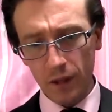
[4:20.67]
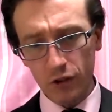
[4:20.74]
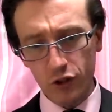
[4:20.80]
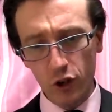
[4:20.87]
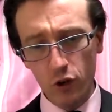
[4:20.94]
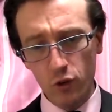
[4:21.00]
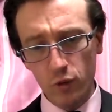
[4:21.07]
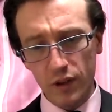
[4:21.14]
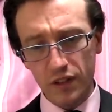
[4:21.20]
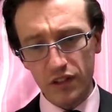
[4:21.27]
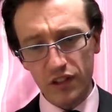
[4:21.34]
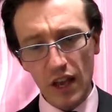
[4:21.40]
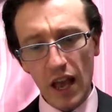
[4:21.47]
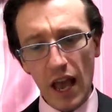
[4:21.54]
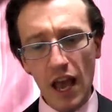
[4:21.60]

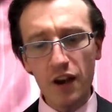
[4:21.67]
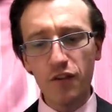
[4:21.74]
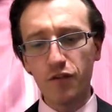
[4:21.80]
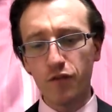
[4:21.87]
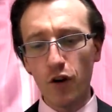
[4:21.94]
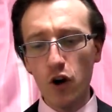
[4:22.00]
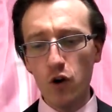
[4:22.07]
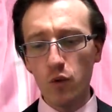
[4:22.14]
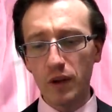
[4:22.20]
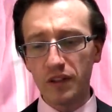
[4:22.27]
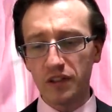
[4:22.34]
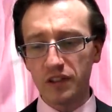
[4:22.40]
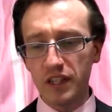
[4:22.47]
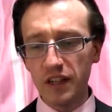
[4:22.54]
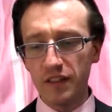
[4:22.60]
Towards and
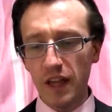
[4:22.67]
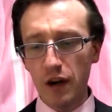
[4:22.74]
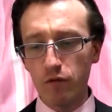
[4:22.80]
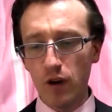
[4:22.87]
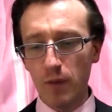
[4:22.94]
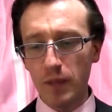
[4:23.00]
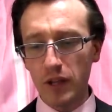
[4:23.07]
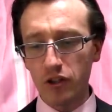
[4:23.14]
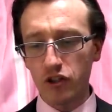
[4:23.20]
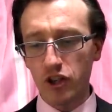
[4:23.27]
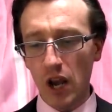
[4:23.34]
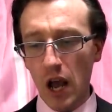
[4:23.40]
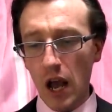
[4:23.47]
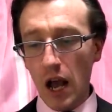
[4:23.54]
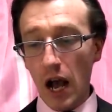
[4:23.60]
frowards did they rummage,
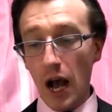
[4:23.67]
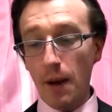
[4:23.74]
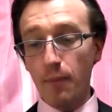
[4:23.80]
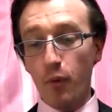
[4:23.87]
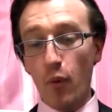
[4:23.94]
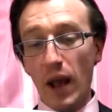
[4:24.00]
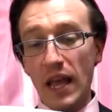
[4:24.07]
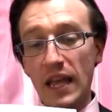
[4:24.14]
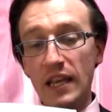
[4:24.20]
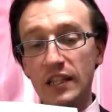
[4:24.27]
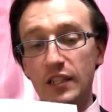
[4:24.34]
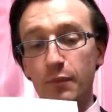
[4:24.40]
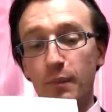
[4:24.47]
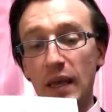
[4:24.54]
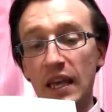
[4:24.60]

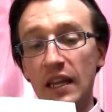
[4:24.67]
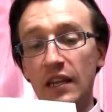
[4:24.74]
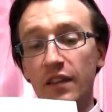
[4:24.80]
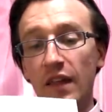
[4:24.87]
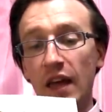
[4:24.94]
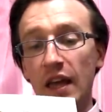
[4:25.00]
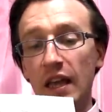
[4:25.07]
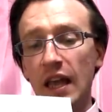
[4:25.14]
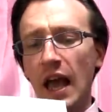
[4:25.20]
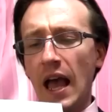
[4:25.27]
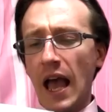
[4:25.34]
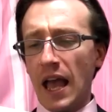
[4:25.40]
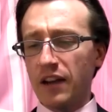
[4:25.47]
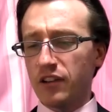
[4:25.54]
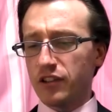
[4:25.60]
upways peered they,
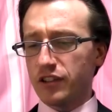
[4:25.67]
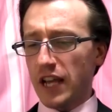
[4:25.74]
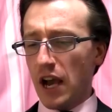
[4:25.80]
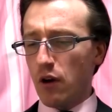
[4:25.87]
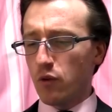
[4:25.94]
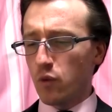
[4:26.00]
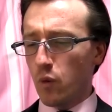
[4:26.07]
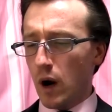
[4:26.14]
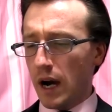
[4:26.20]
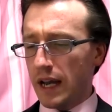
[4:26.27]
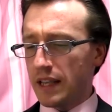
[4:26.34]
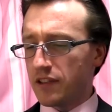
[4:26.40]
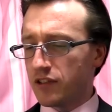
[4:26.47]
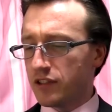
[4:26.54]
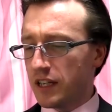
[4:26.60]
and
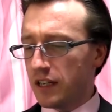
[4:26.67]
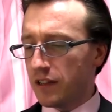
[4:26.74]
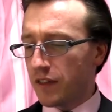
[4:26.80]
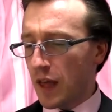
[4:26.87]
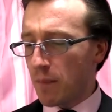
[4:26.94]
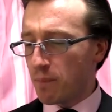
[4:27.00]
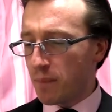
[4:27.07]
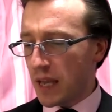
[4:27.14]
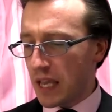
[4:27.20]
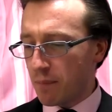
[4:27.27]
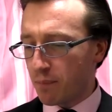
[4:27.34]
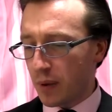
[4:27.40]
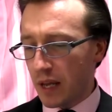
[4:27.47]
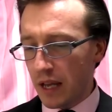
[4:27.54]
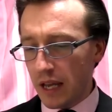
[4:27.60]
downwise did them
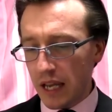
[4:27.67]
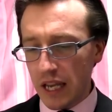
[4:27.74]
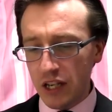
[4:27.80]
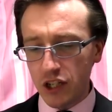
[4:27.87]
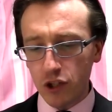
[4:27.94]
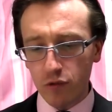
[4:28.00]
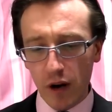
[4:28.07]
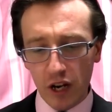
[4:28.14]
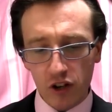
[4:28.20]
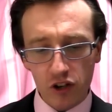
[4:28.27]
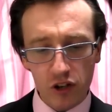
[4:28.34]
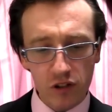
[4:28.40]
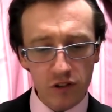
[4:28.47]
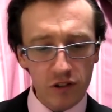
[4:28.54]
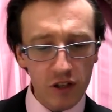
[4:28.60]
peep. In
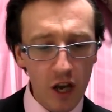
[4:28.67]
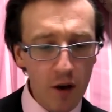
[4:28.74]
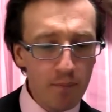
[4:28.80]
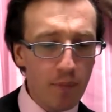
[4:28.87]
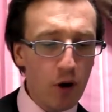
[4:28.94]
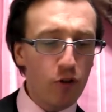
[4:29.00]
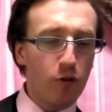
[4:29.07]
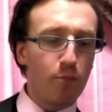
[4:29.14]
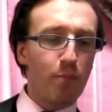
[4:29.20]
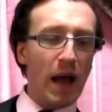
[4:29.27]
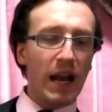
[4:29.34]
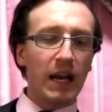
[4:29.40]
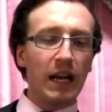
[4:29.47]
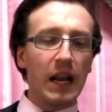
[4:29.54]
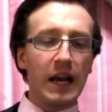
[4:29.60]
directions both
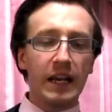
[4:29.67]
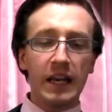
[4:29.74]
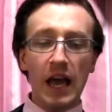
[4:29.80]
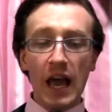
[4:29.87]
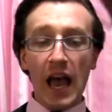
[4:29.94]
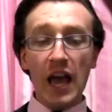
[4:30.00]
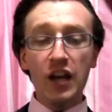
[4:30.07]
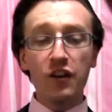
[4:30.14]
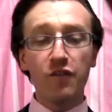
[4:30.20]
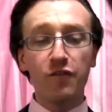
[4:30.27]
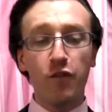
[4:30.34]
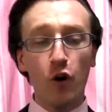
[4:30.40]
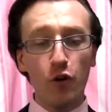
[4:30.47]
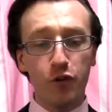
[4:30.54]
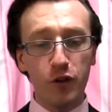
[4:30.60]
backlike and
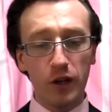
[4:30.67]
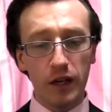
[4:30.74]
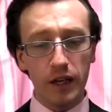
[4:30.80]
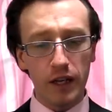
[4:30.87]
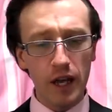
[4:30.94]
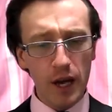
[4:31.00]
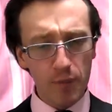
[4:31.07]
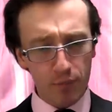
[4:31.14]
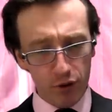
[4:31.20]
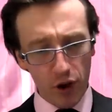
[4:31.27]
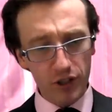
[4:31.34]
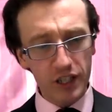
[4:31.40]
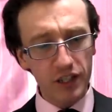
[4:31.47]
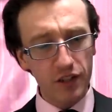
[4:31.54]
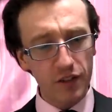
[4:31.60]
forthular
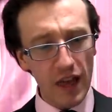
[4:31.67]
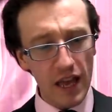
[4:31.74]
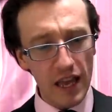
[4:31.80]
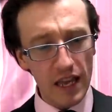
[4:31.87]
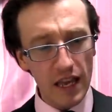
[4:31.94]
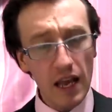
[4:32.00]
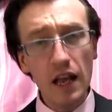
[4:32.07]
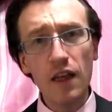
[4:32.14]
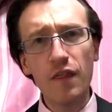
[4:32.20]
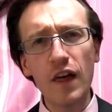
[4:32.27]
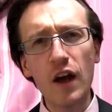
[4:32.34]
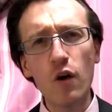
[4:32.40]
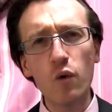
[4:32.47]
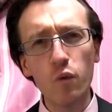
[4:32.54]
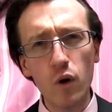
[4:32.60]
prodded they
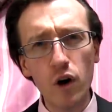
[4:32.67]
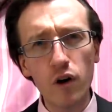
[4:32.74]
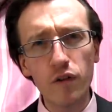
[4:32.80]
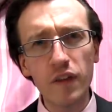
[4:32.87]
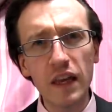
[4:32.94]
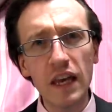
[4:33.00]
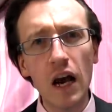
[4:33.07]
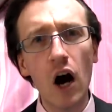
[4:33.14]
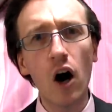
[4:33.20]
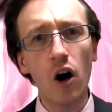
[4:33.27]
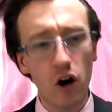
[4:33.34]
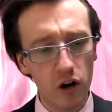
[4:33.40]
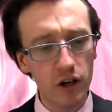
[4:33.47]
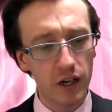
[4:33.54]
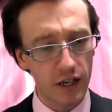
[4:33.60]
their worthy
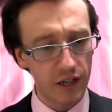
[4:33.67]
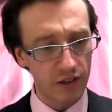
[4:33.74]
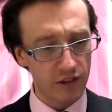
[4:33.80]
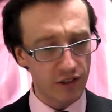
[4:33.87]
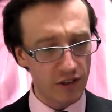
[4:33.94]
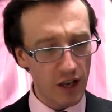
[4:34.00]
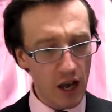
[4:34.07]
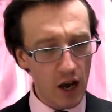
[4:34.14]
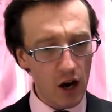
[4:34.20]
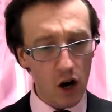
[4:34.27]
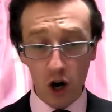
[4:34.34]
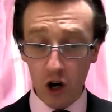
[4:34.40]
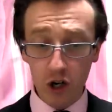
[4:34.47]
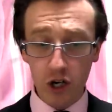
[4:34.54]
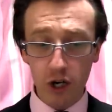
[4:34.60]
honkers,
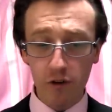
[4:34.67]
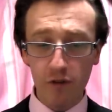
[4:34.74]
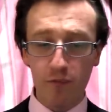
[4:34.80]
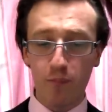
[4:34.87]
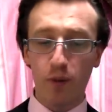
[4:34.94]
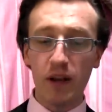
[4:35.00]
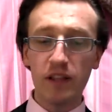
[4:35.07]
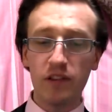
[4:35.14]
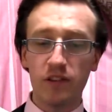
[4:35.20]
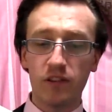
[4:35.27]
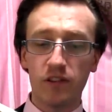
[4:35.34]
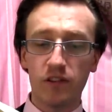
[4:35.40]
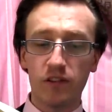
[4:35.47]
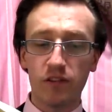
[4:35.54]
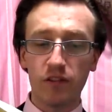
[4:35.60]
honker of
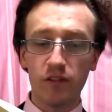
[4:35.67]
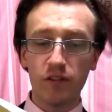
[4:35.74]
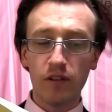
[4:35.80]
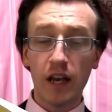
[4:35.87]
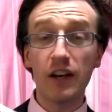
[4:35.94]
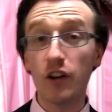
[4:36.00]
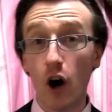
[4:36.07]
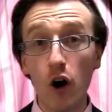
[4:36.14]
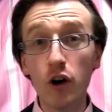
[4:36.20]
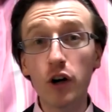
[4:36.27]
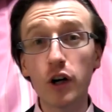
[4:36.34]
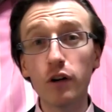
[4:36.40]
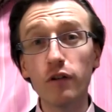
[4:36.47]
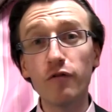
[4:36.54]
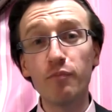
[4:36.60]
prince and
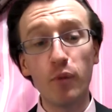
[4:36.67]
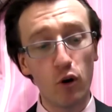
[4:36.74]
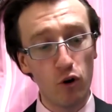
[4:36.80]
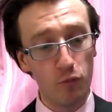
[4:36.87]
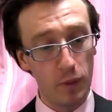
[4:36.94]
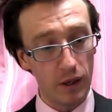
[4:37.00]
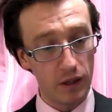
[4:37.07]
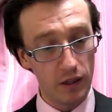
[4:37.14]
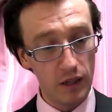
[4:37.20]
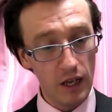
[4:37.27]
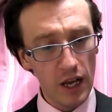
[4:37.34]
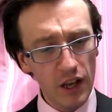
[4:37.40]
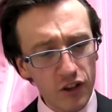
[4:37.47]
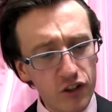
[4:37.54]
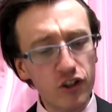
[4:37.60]
honker of pauper,
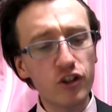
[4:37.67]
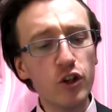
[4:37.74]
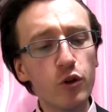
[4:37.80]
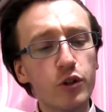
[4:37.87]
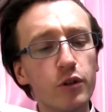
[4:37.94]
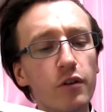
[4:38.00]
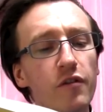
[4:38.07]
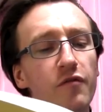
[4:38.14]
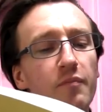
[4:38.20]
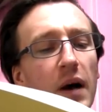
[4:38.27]
snooter of